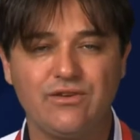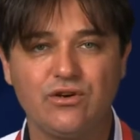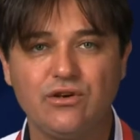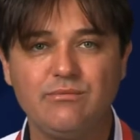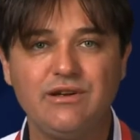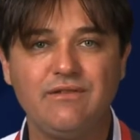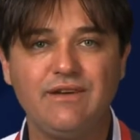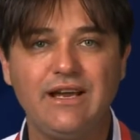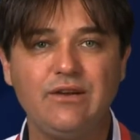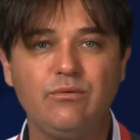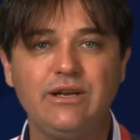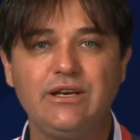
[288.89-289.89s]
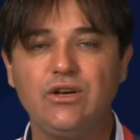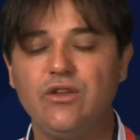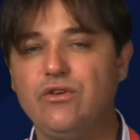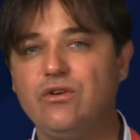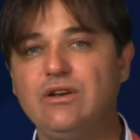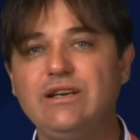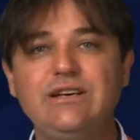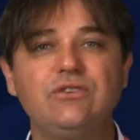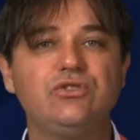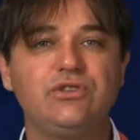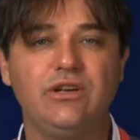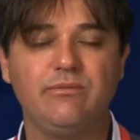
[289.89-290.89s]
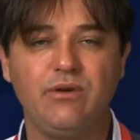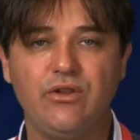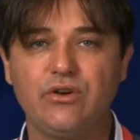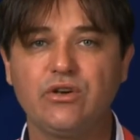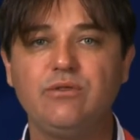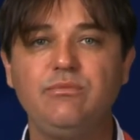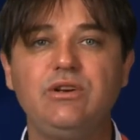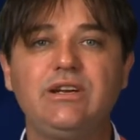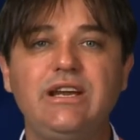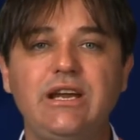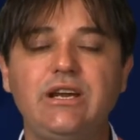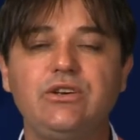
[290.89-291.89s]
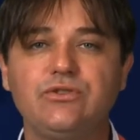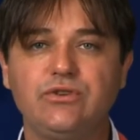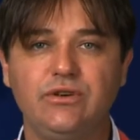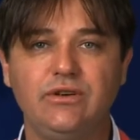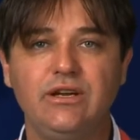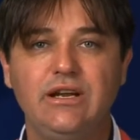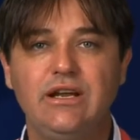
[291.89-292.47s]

They're going to be evaluated on their leadership, on their communication.